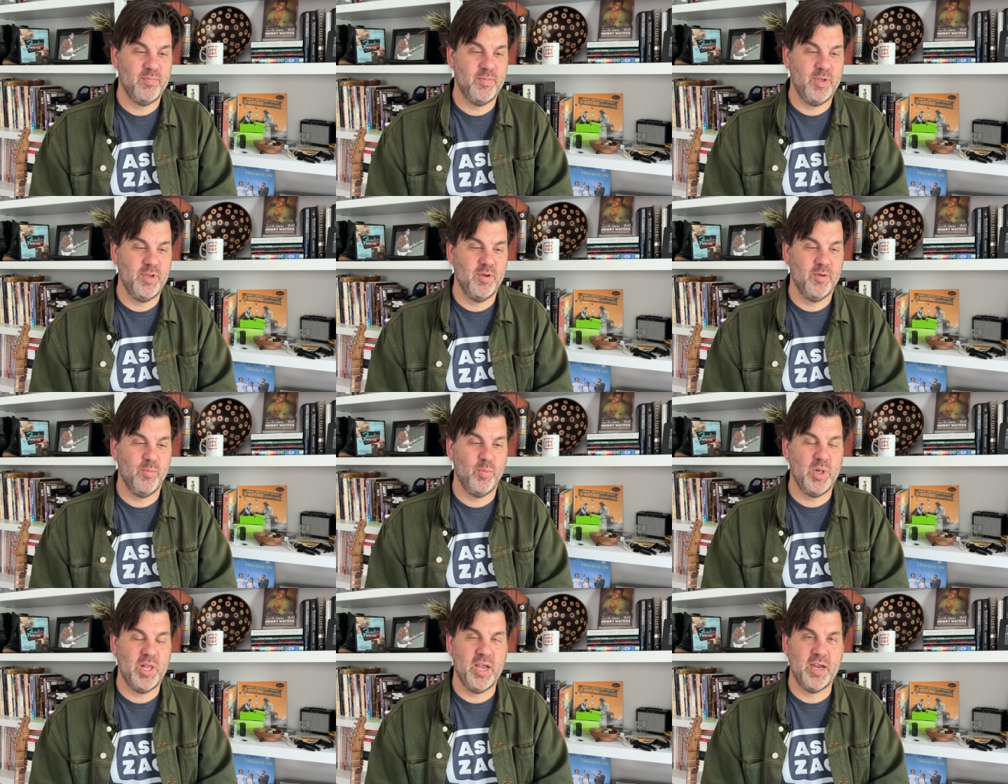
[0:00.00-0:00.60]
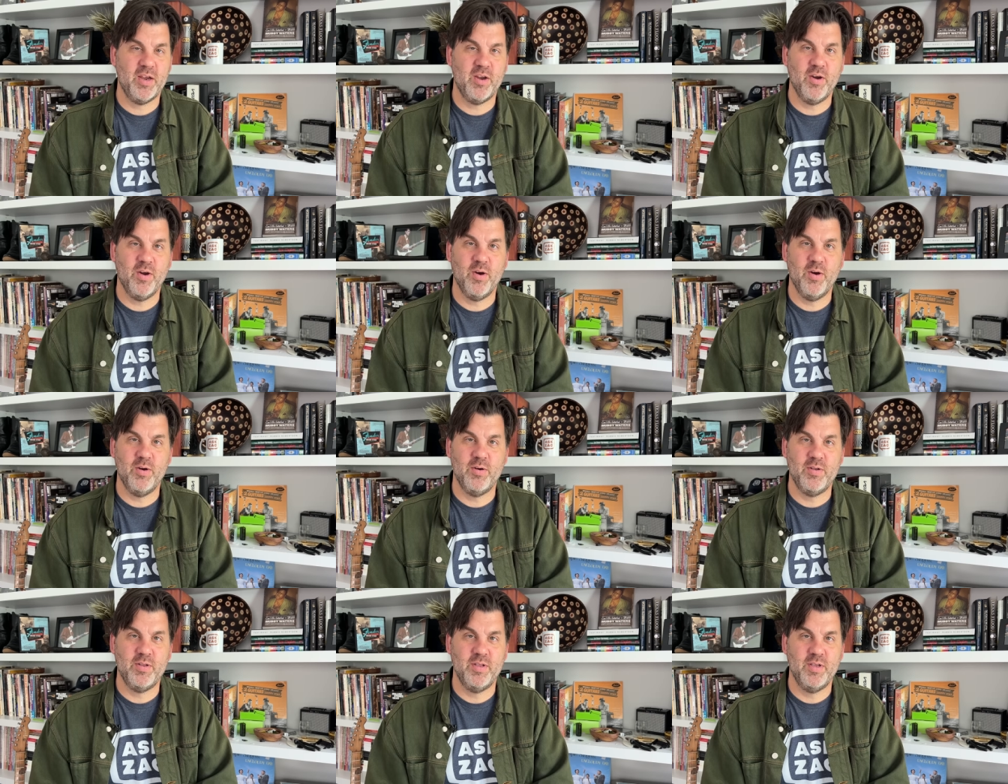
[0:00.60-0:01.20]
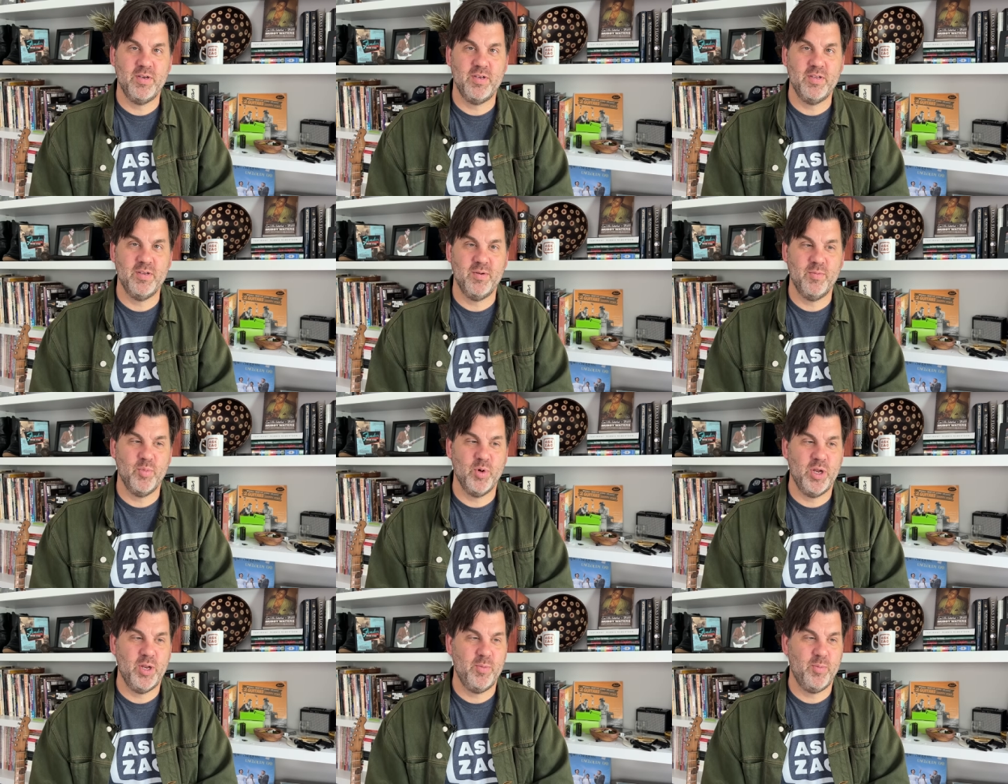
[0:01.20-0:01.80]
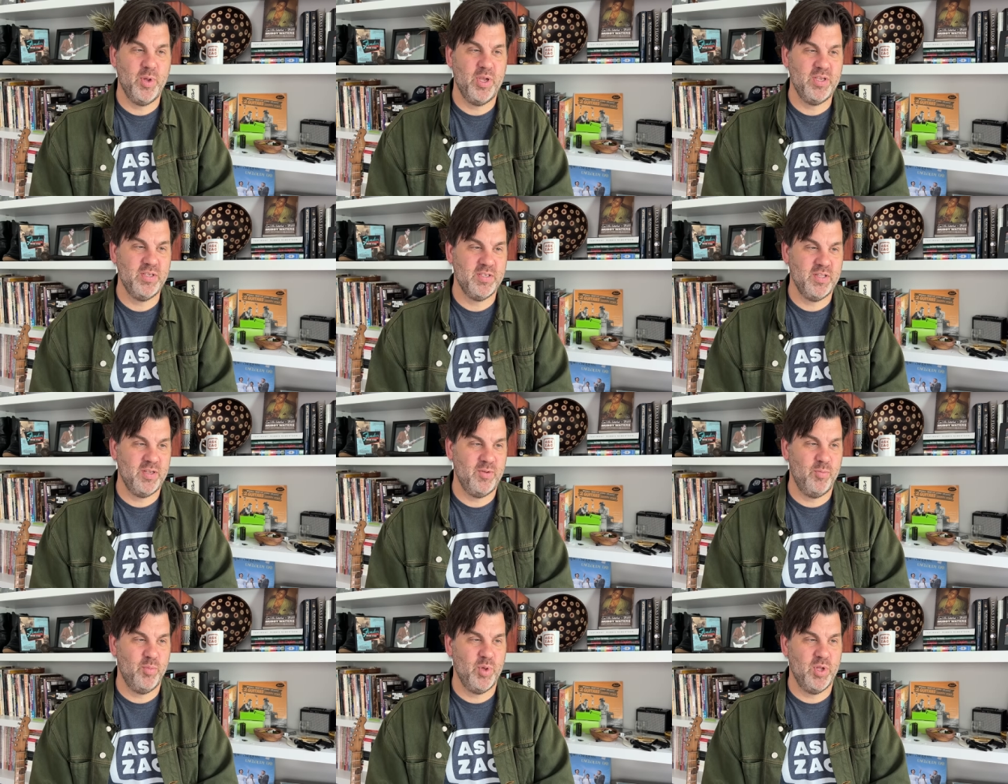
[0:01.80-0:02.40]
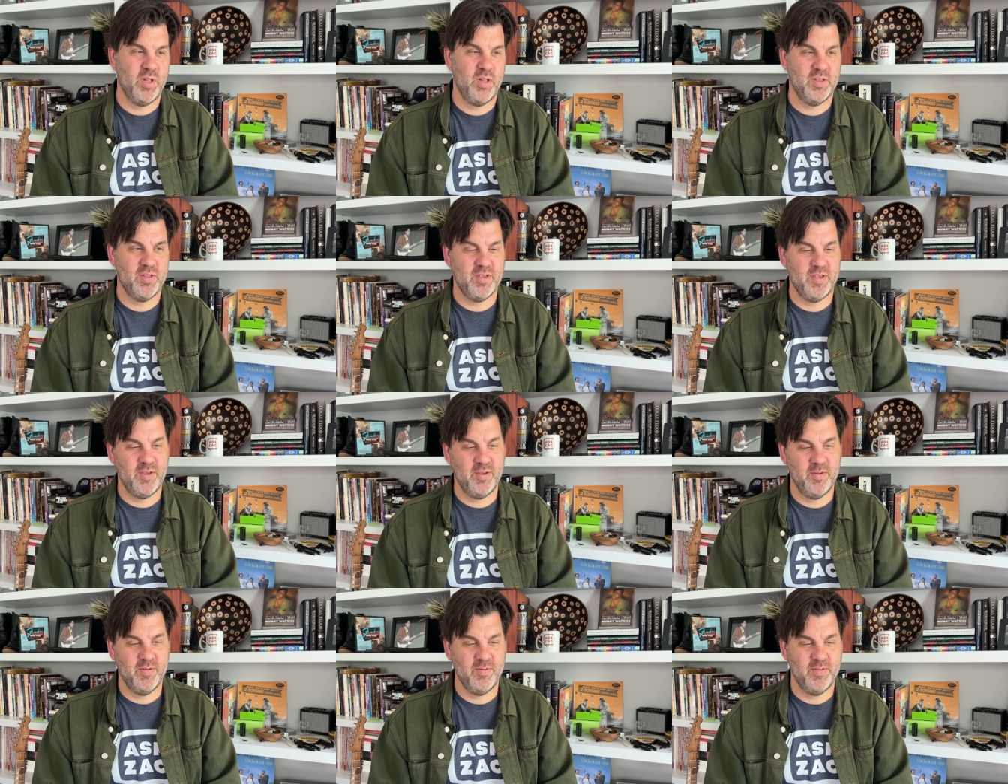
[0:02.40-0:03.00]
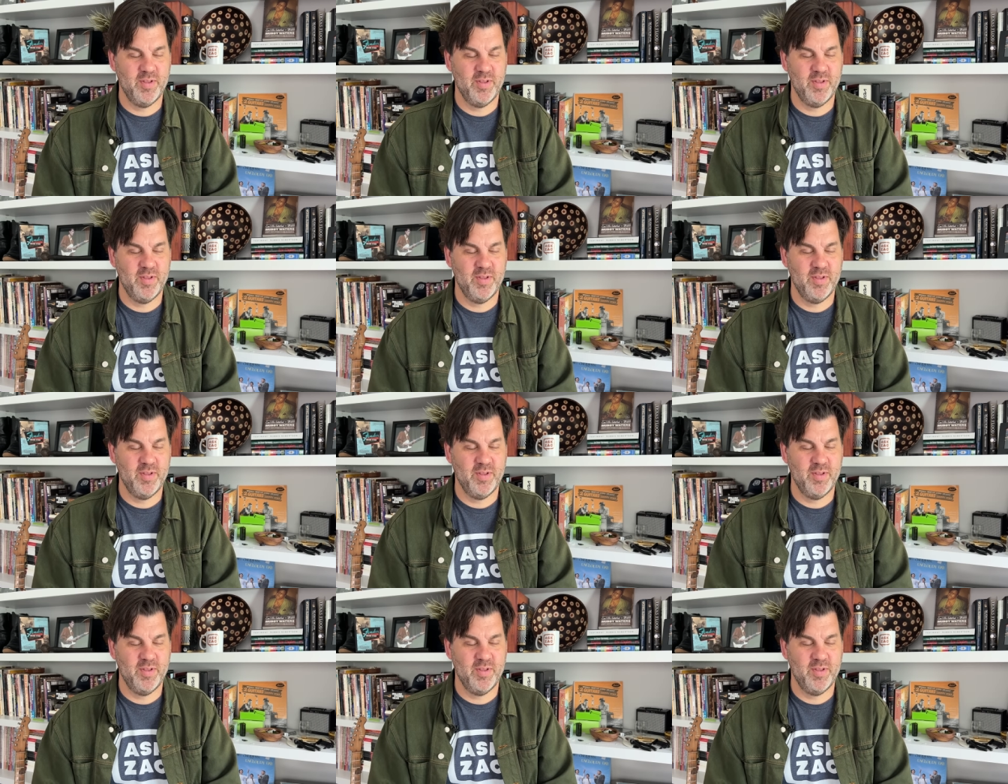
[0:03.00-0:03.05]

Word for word: you know, Blackguard that uh, Brad Paisley built, he,